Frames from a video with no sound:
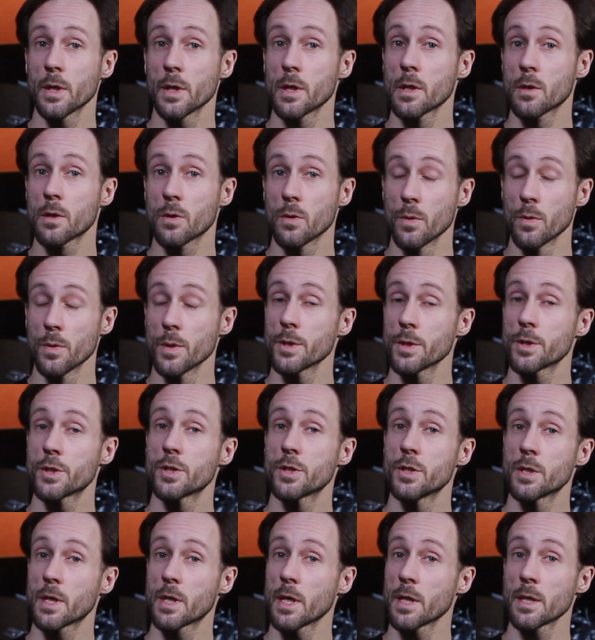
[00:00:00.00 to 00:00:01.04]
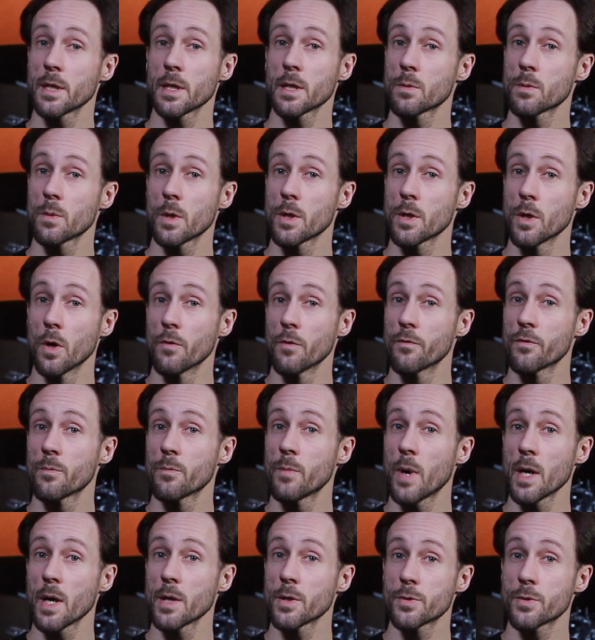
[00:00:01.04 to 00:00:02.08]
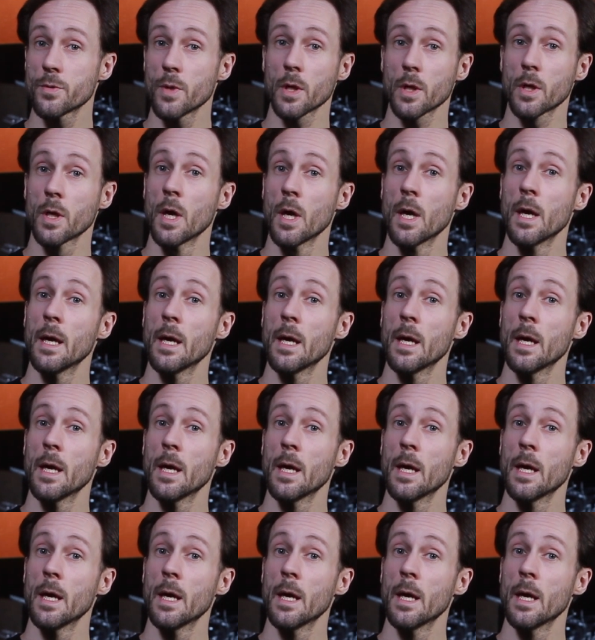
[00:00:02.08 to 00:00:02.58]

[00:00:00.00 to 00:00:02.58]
encourage getting run over by a truck.